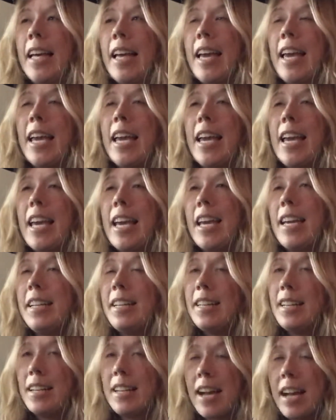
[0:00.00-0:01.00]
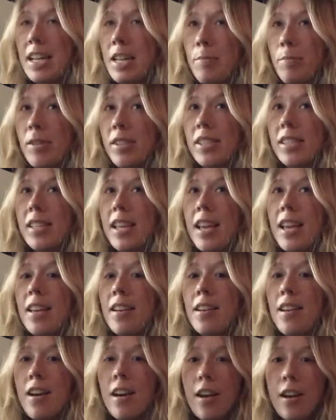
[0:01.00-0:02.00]
80 to
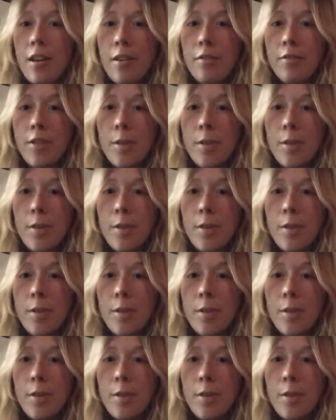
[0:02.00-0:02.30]
90% of the